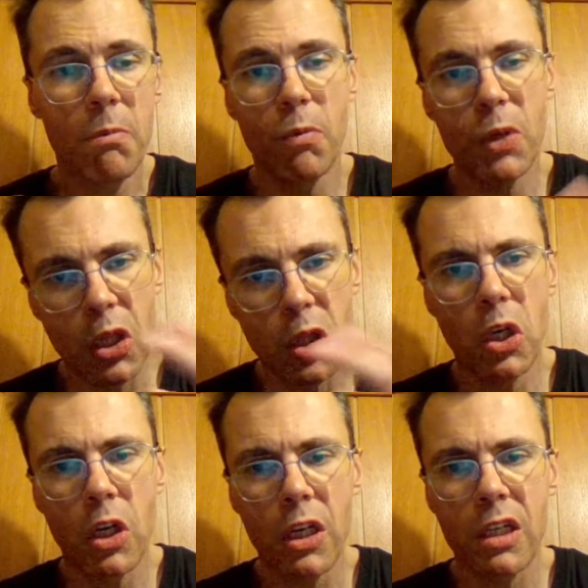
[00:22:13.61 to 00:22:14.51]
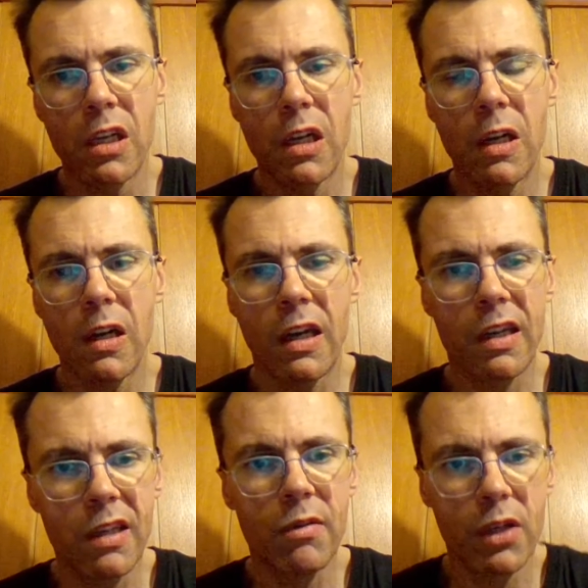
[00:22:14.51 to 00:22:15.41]
But with the dog, I
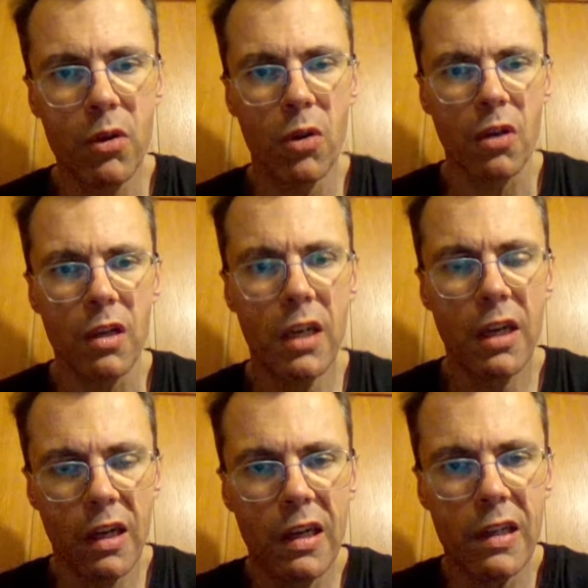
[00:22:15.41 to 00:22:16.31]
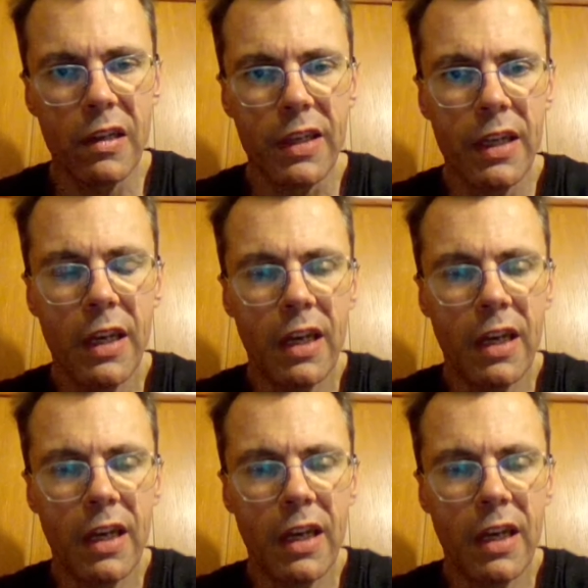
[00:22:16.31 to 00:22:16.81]
can recall clearly.